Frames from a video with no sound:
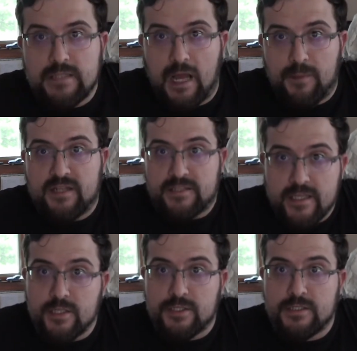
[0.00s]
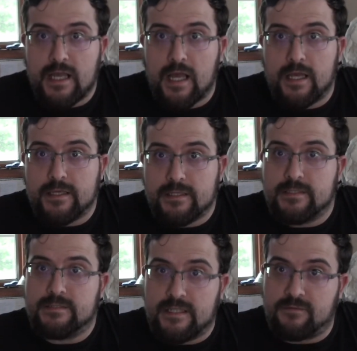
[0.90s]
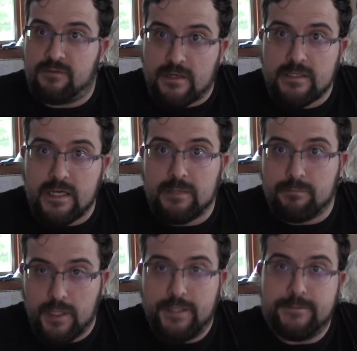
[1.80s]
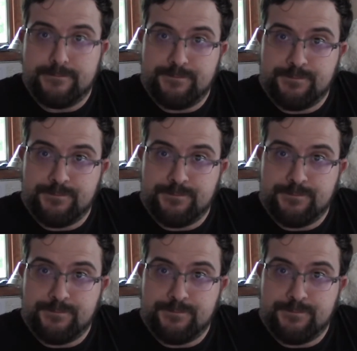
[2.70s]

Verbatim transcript: I'm not saying you should die because that's fucked up, but